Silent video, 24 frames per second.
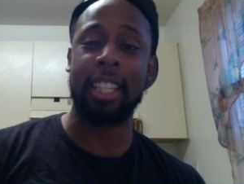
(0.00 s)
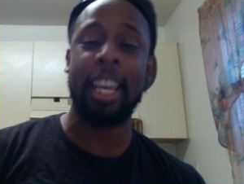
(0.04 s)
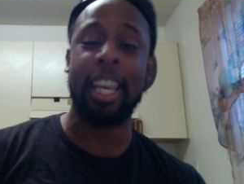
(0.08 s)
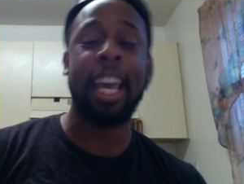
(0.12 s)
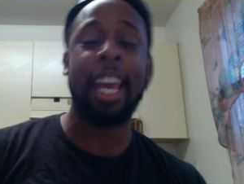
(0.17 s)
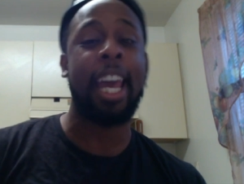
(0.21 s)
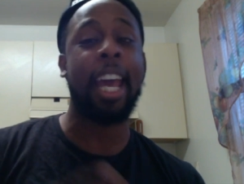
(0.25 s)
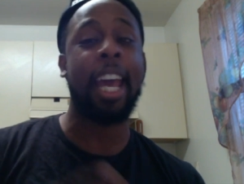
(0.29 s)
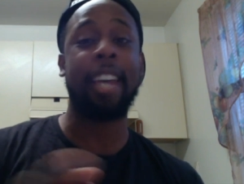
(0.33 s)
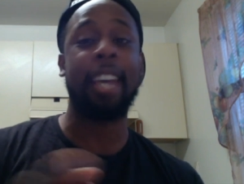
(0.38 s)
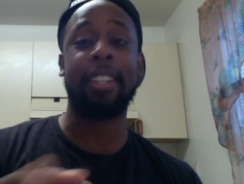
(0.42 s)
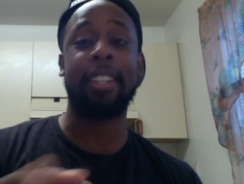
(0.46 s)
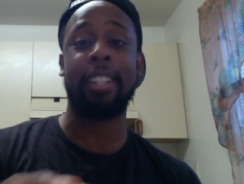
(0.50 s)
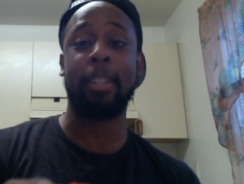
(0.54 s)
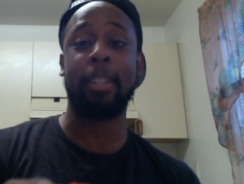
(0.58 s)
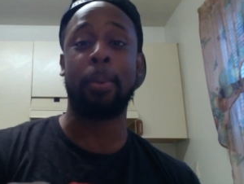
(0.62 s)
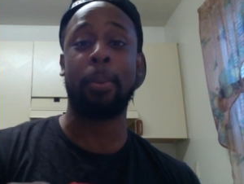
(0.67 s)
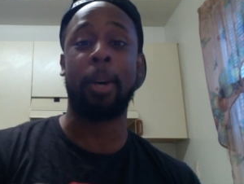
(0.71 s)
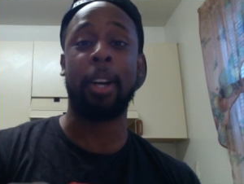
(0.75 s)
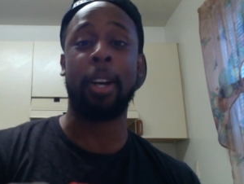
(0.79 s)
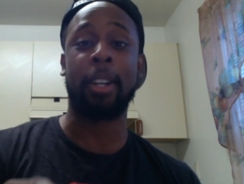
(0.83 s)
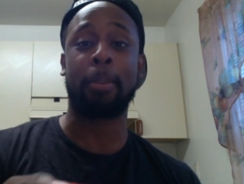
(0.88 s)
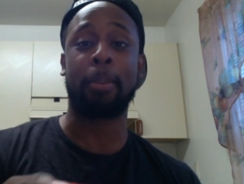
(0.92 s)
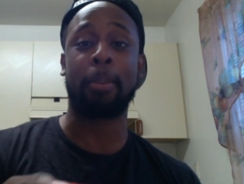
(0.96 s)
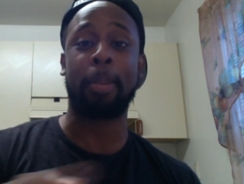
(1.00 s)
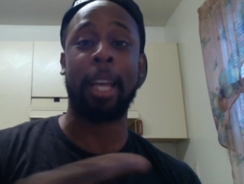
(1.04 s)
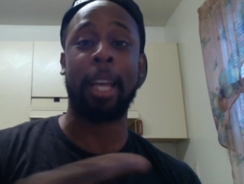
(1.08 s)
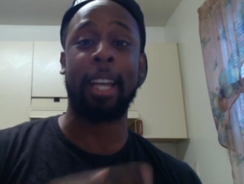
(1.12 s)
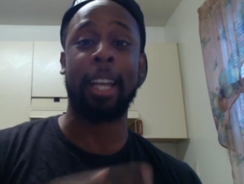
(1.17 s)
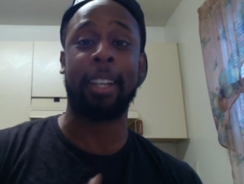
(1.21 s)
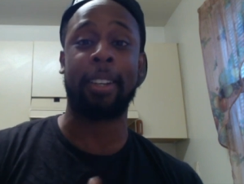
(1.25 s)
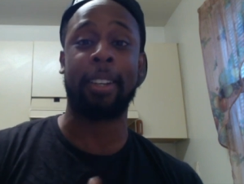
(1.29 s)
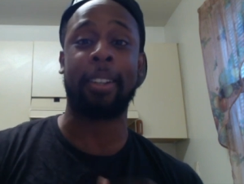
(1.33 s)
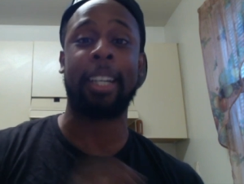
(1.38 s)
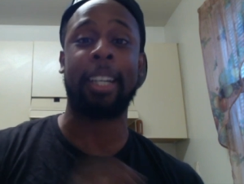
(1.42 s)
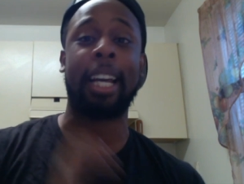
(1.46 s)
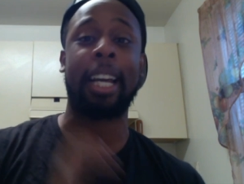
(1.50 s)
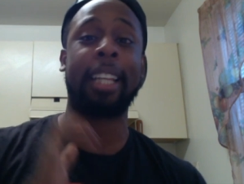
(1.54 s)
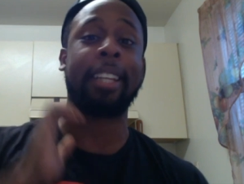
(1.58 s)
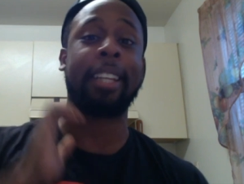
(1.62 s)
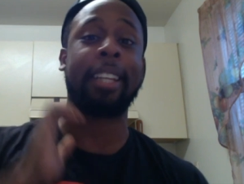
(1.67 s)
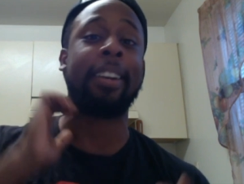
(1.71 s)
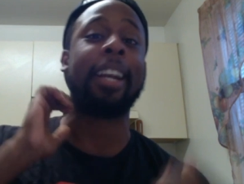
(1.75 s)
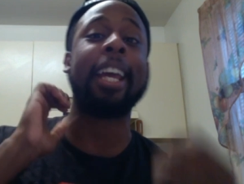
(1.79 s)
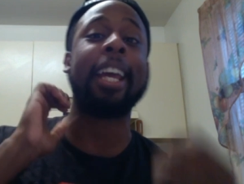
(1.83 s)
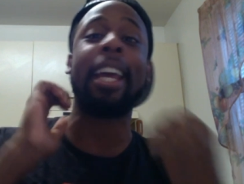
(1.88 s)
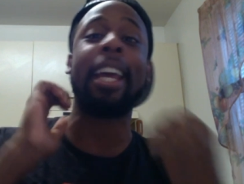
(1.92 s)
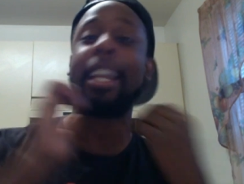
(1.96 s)
And you see, the one black girl got their
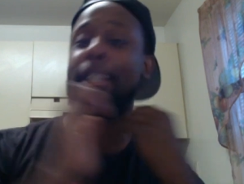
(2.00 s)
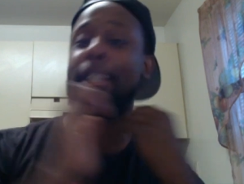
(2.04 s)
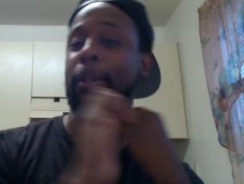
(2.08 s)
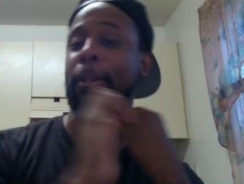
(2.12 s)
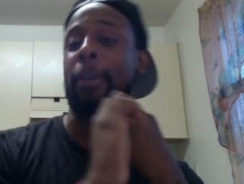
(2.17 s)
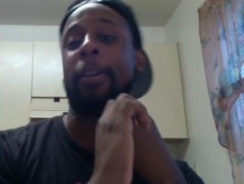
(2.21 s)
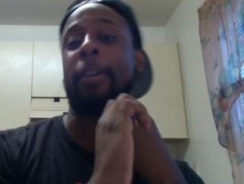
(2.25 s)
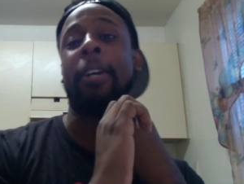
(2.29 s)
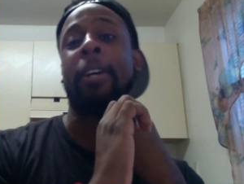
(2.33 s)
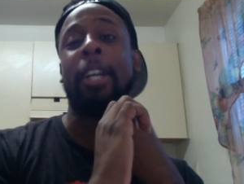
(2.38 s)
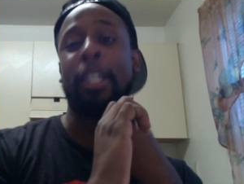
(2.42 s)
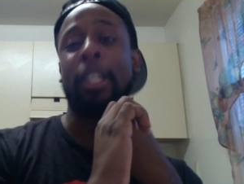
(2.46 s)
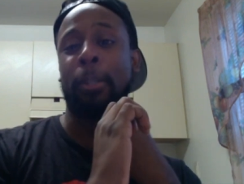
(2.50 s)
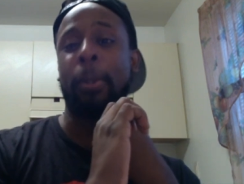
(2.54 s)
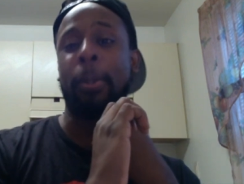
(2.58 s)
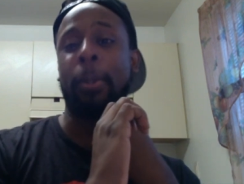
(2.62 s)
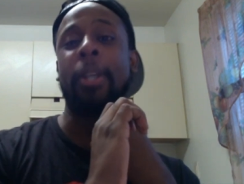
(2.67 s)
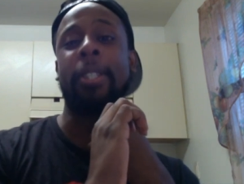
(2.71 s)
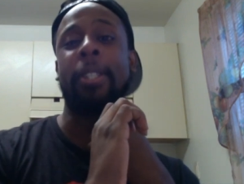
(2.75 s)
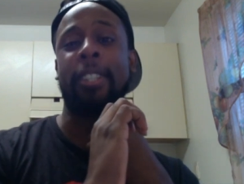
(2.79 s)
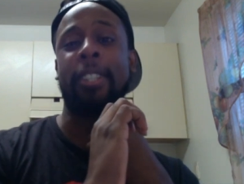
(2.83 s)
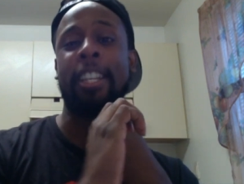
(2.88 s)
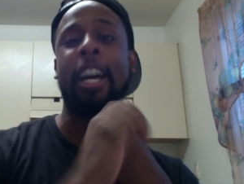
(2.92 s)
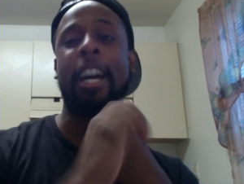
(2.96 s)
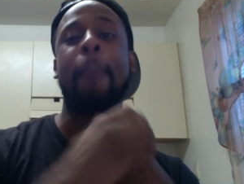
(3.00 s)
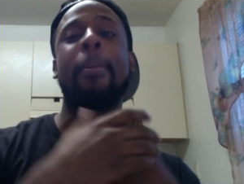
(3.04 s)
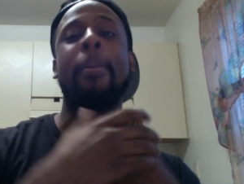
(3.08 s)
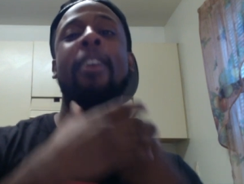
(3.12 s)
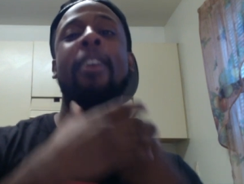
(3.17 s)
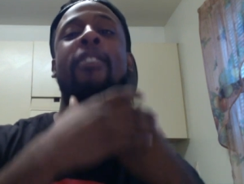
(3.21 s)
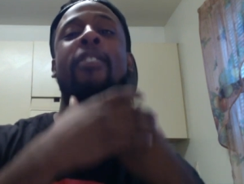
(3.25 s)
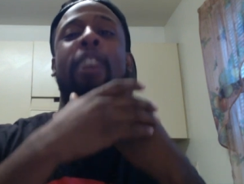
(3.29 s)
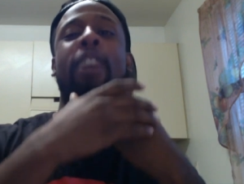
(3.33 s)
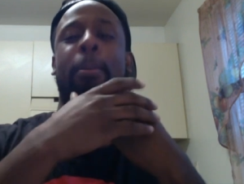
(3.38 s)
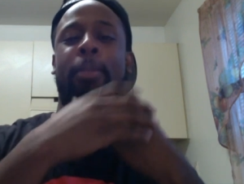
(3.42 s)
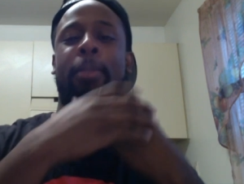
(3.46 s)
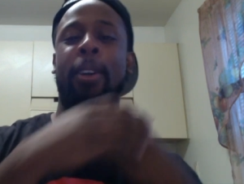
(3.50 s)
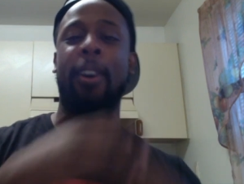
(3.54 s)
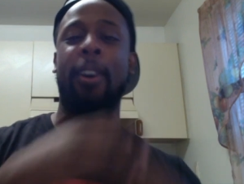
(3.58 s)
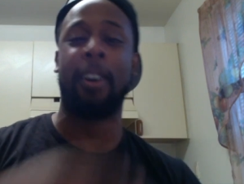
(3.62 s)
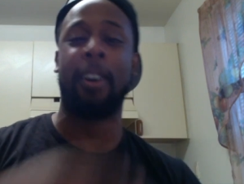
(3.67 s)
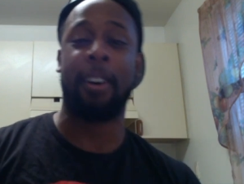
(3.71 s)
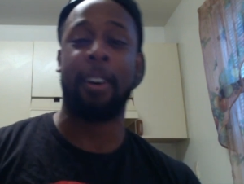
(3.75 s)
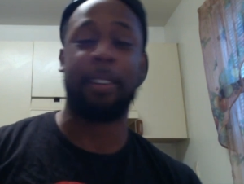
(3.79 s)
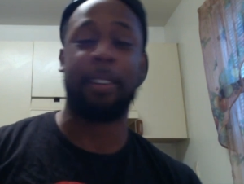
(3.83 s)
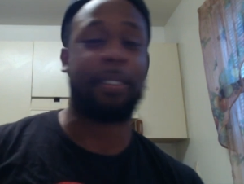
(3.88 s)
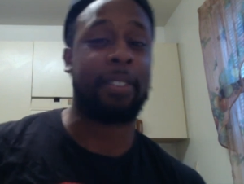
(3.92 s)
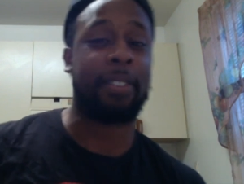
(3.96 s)
head twisted up and ripped off